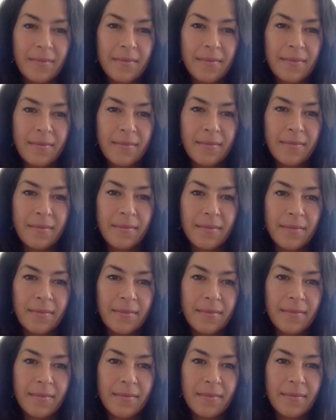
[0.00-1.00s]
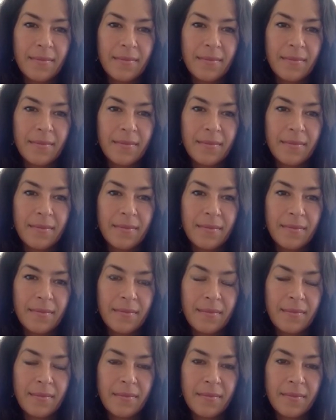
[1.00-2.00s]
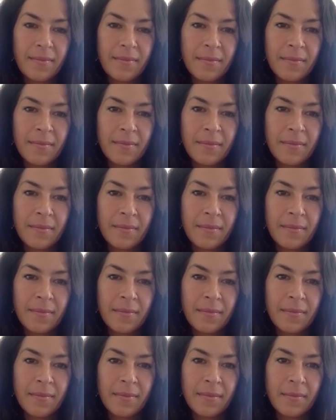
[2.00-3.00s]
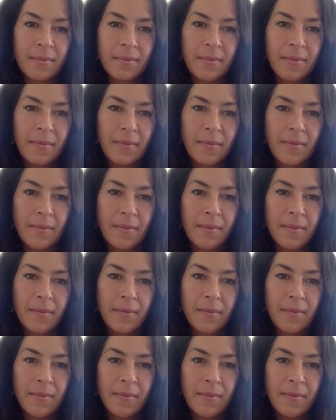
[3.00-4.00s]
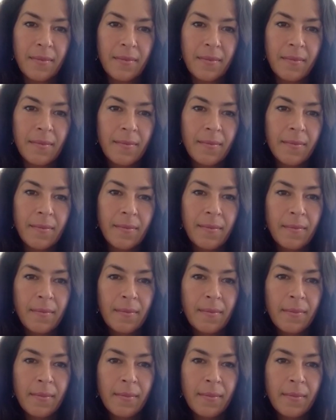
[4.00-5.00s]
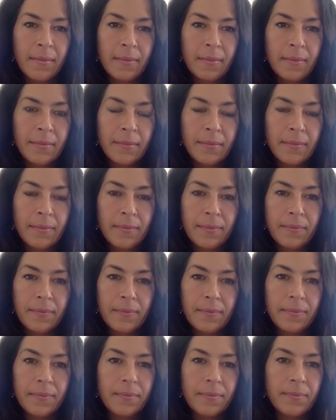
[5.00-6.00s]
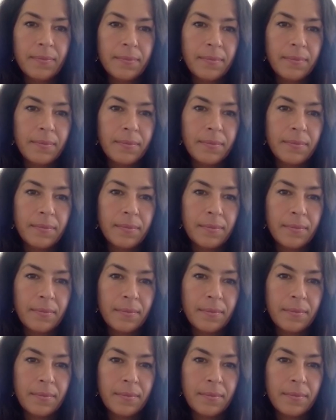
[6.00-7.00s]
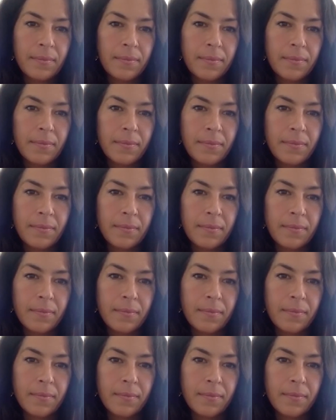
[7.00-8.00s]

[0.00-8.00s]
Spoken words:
This person isn't speaking.